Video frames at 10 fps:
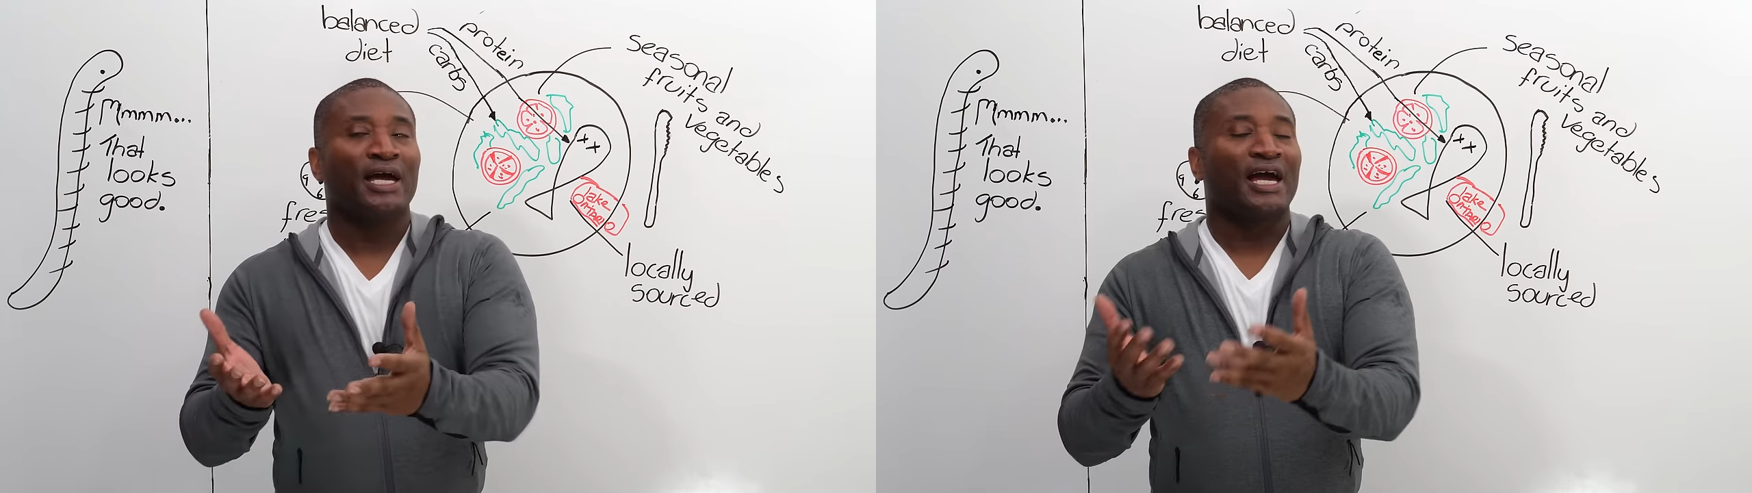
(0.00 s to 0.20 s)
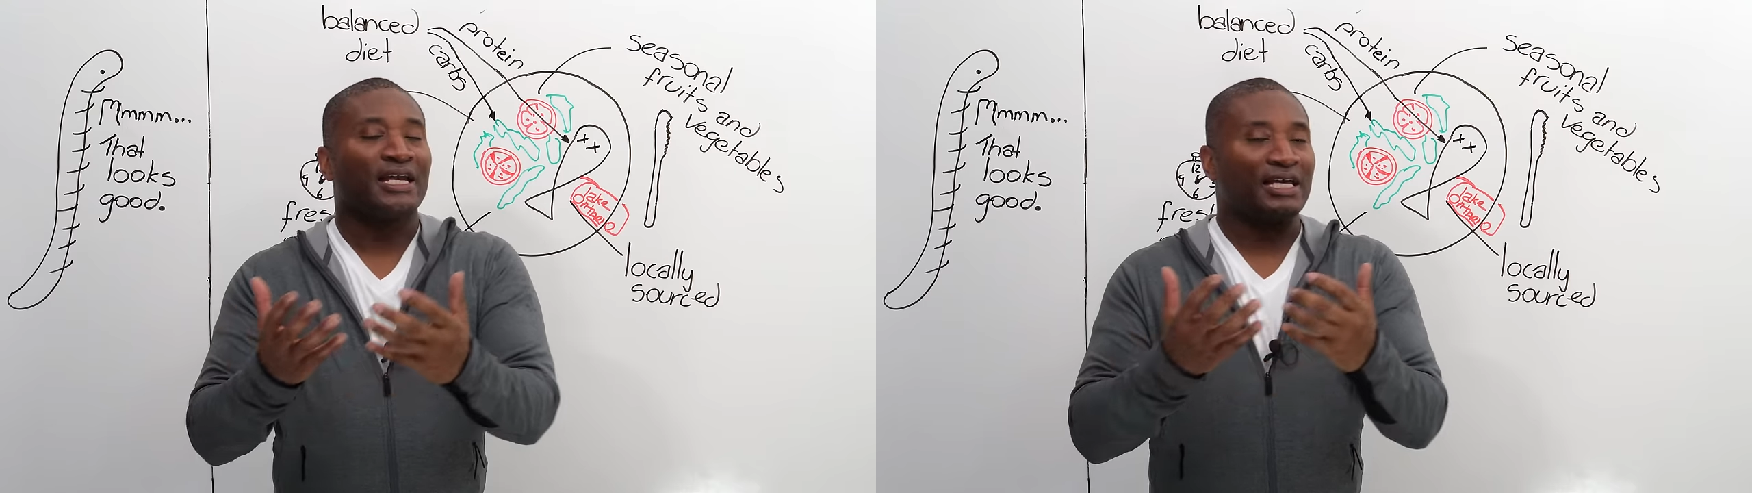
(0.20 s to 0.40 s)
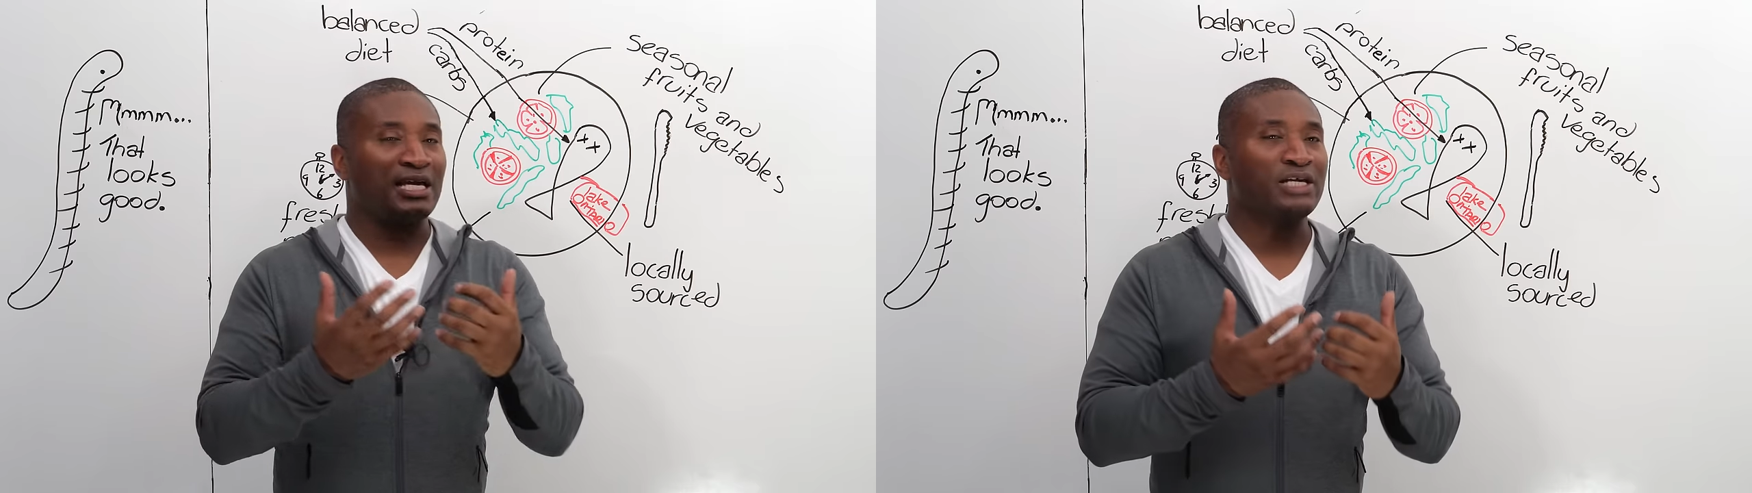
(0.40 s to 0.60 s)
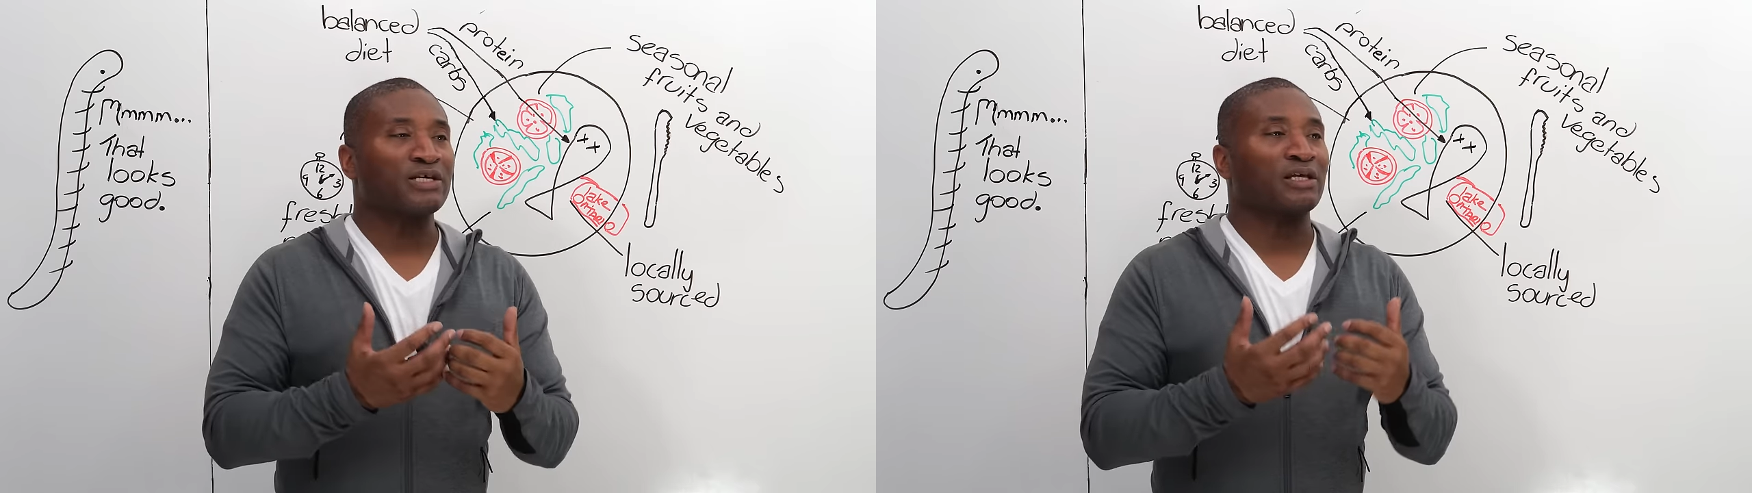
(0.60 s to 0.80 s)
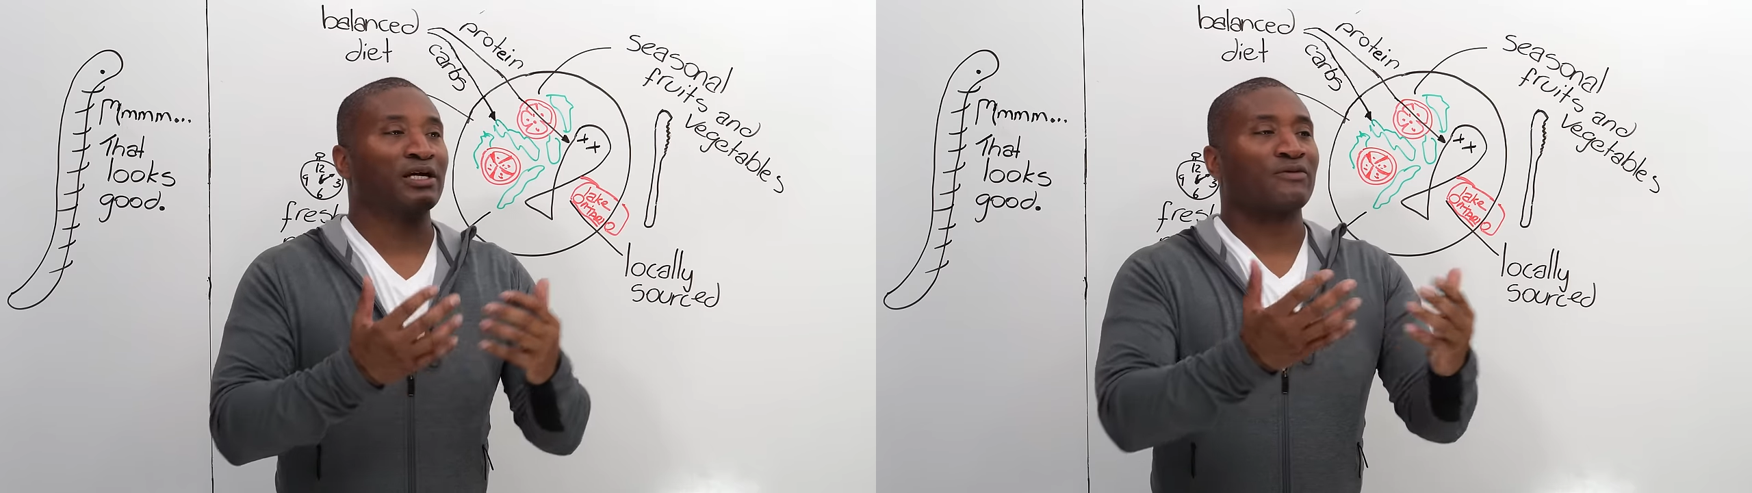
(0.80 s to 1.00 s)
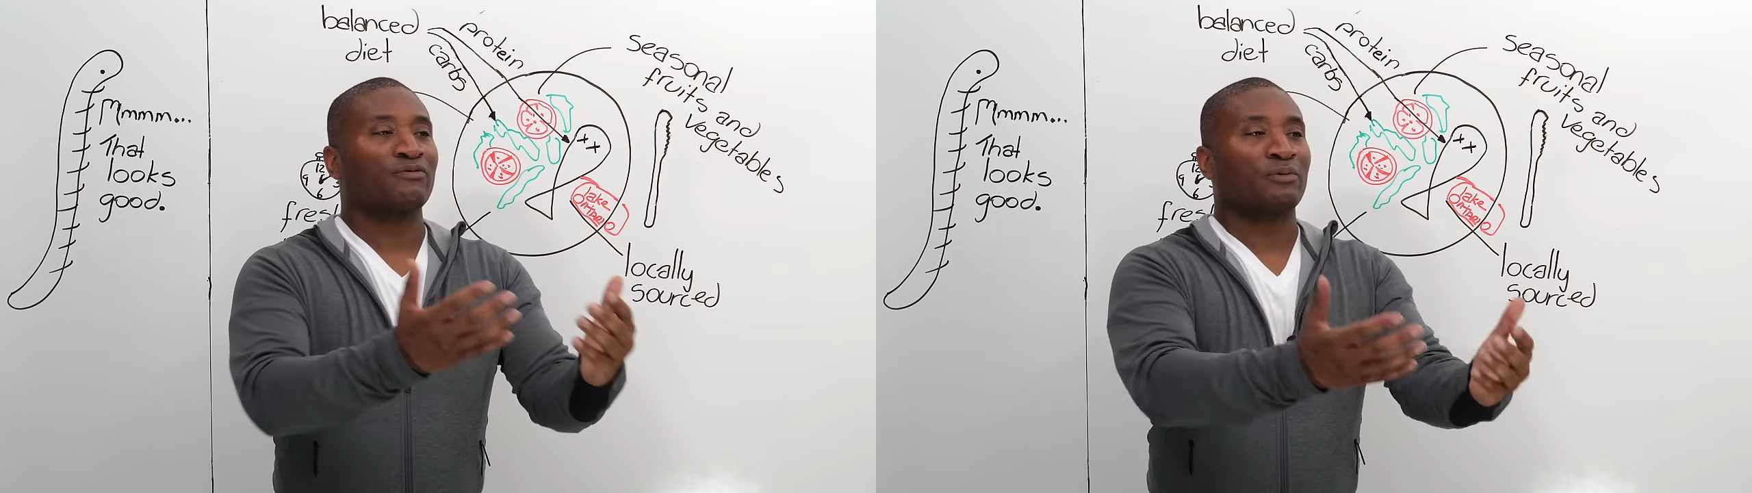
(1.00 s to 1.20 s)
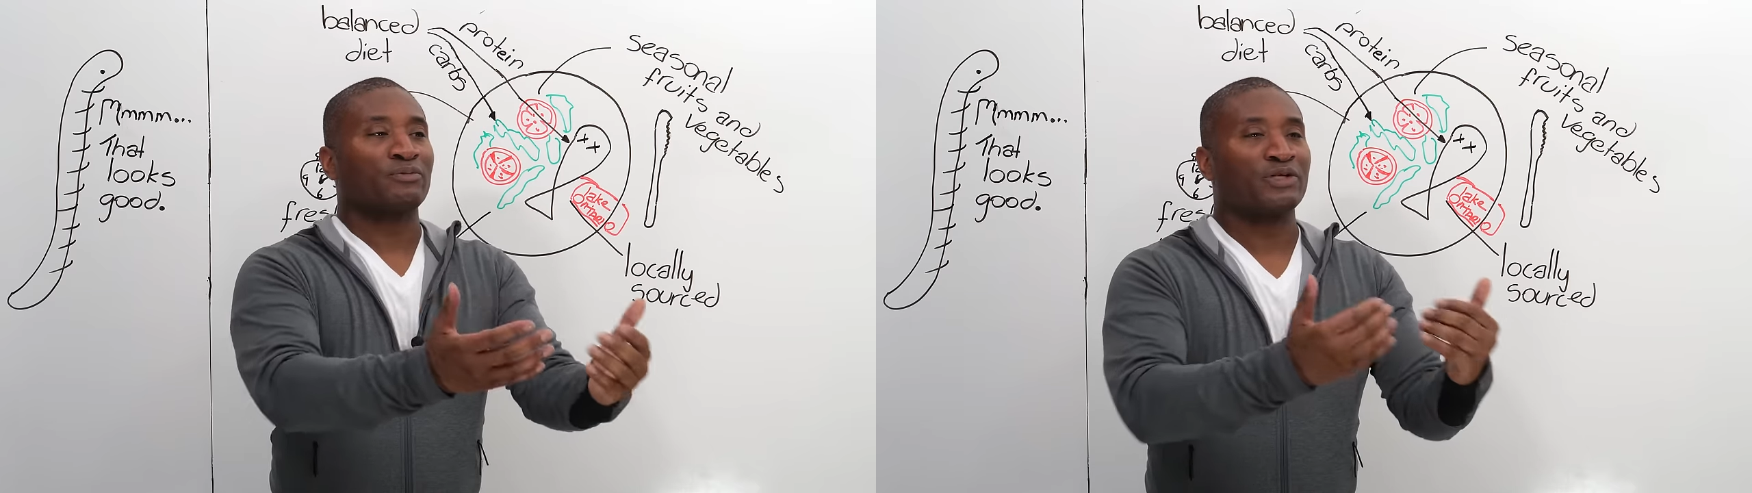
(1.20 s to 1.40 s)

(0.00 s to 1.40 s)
and easily from